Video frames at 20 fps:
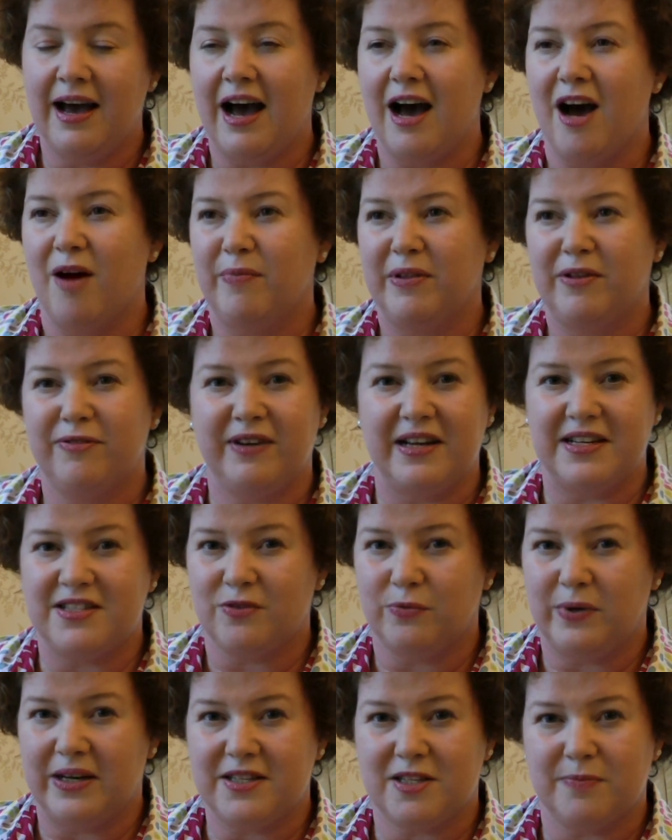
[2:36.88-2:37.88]
um, the
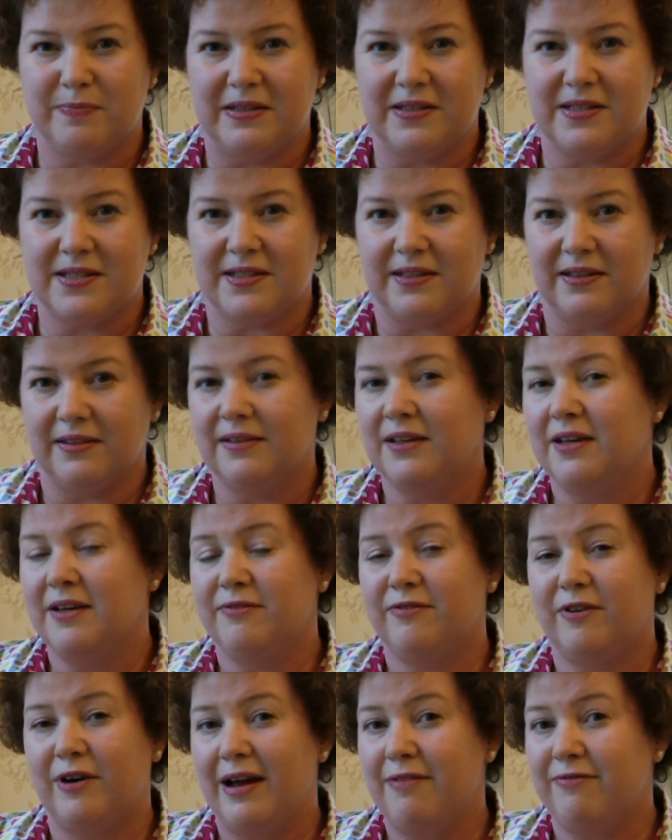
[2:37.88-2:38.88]
face of Westminster
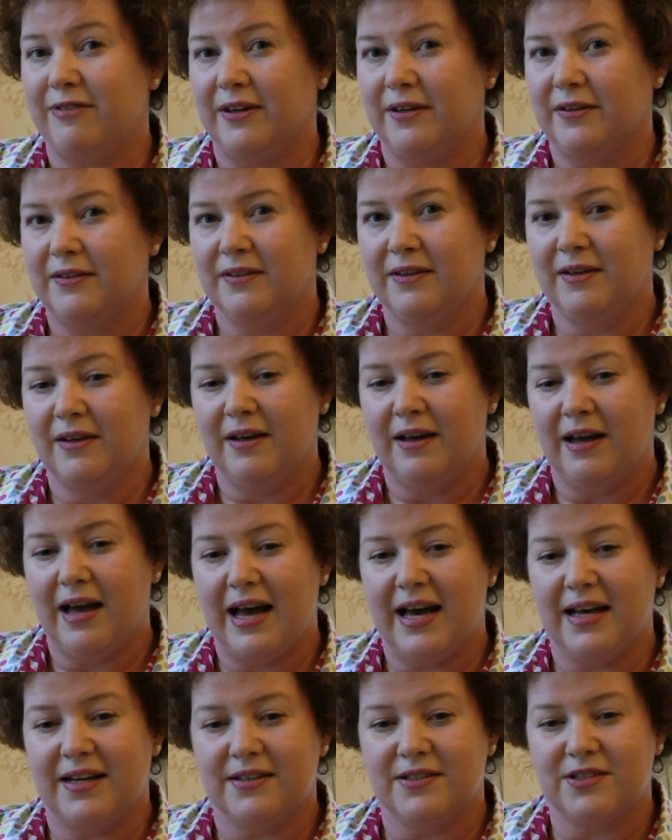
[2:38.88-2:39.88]
forever.
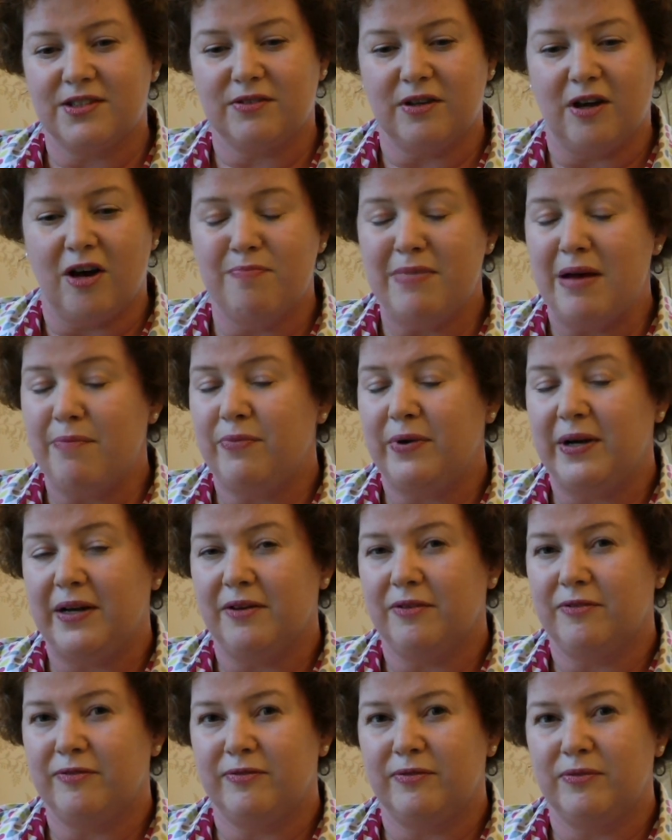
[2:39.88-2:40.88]
And our memory
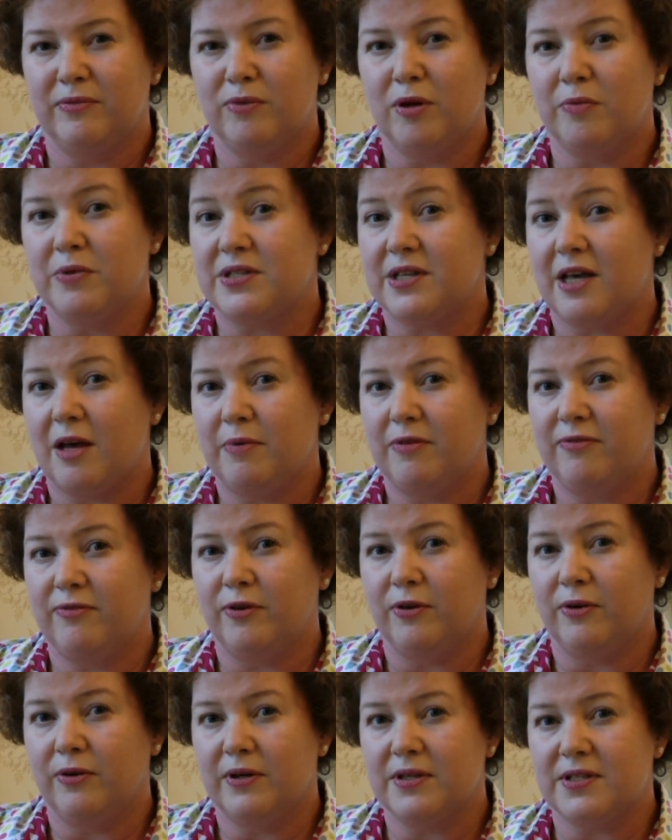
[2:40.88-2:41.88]
of what was there
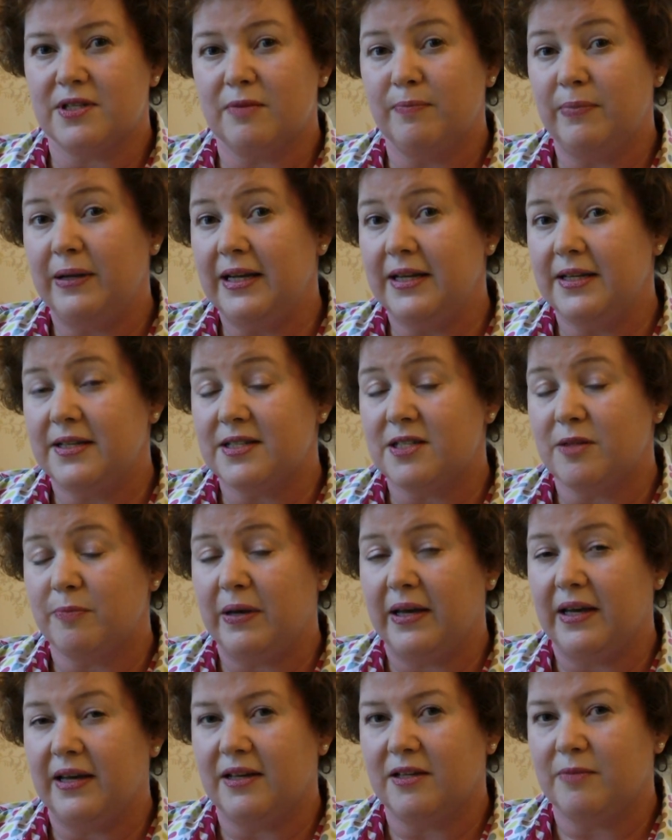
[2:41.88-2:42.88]
before has completely
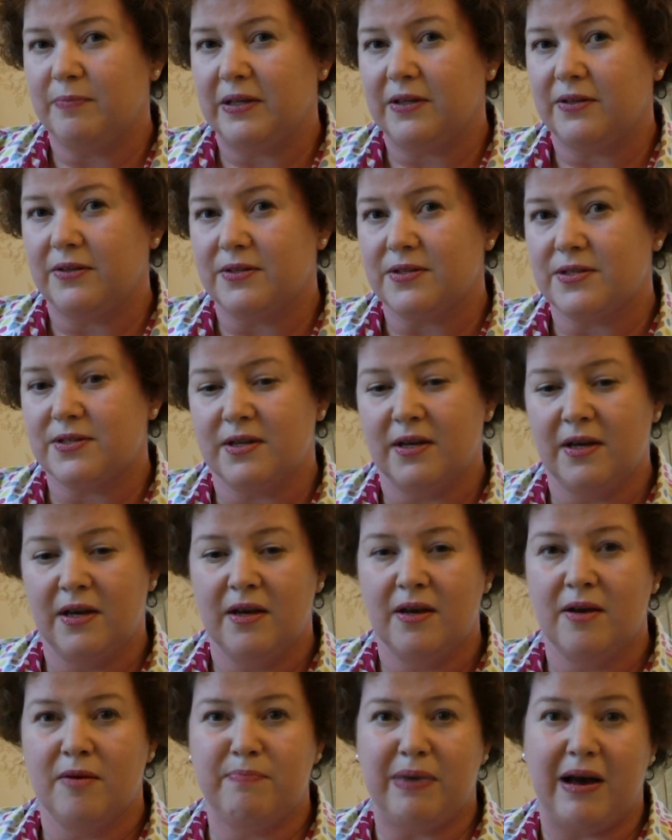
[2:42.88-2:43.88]
disappeared because
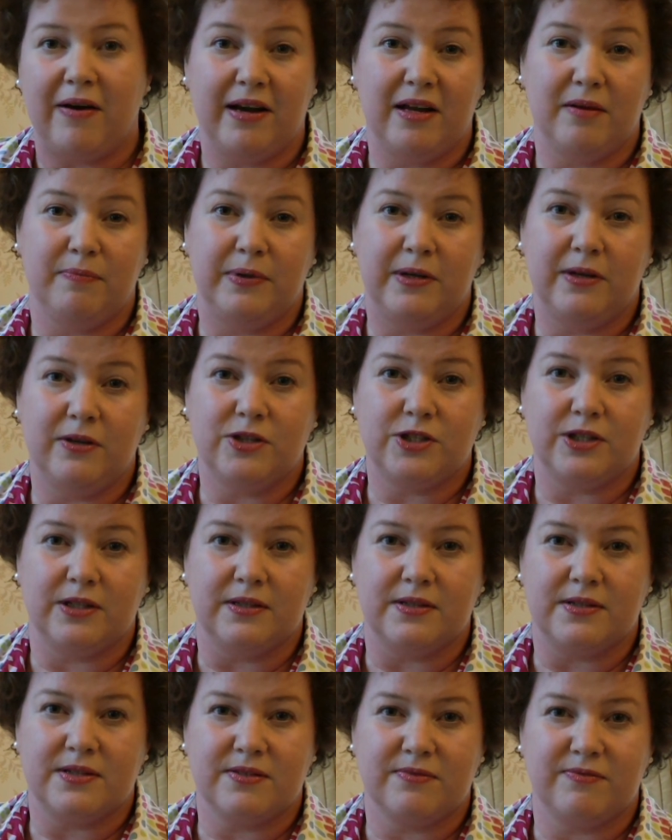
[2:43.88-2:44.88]
Barry and
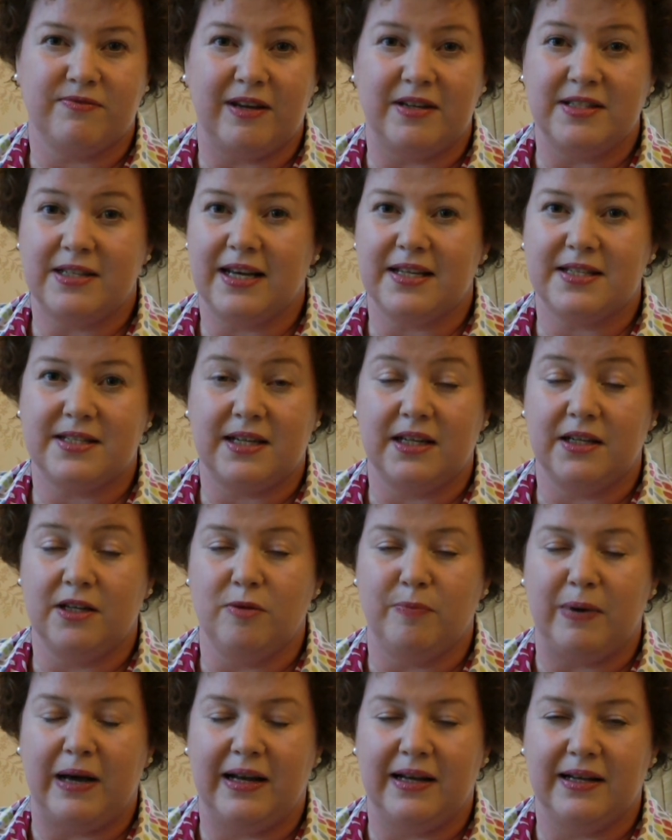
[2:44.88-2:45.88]
Pugion's fantastic
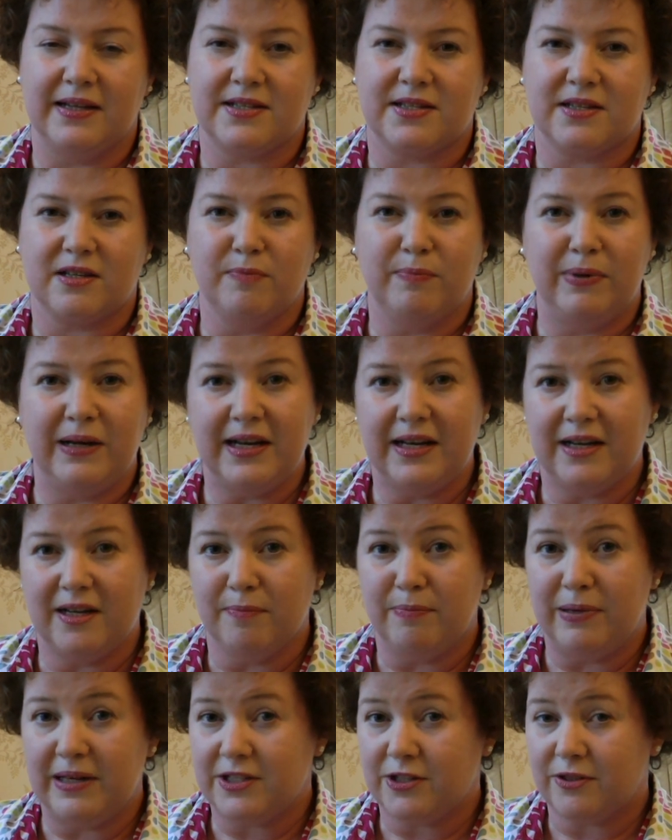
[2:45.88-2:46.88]
new palace completely
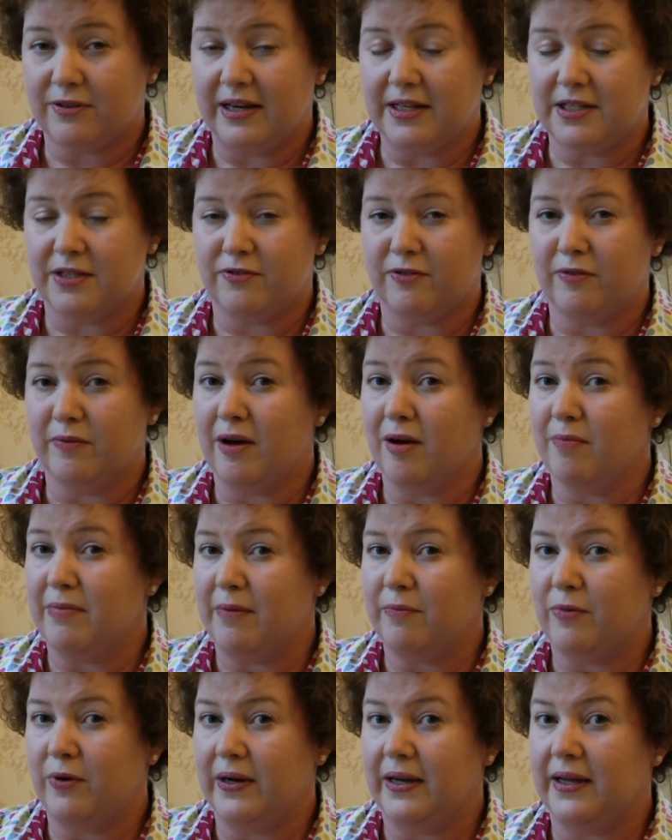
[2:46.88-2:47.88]
obliterated from our
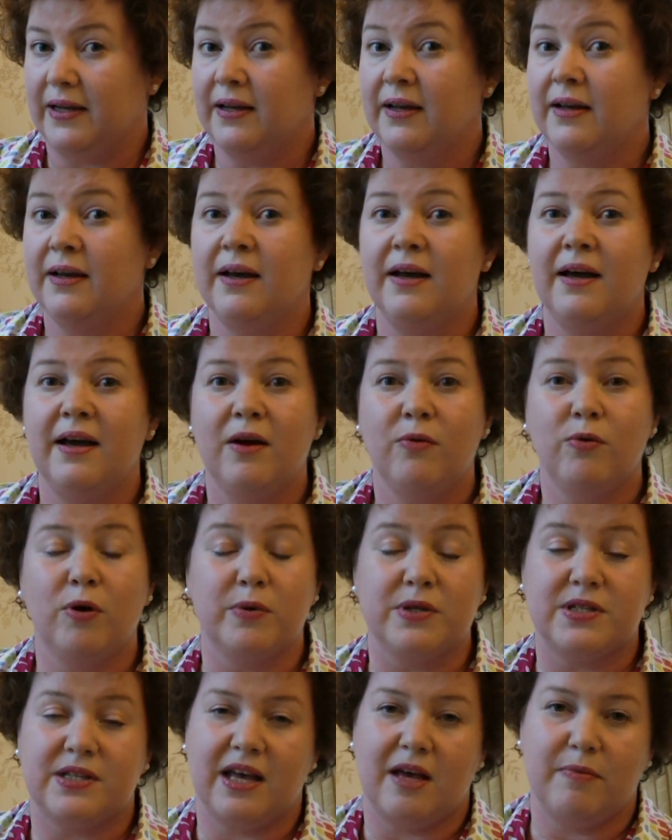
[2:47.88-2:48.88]
memory
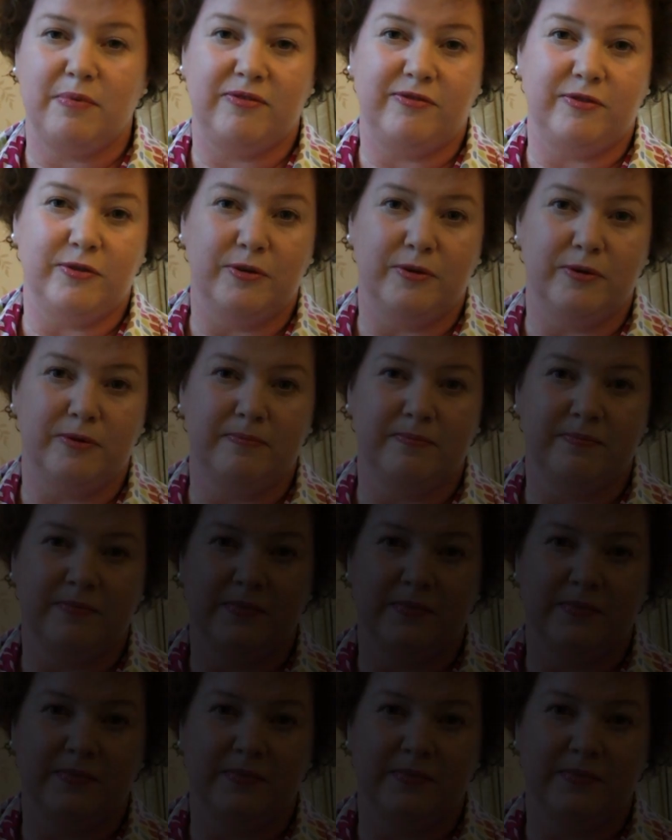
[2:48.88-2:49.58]
what was there before.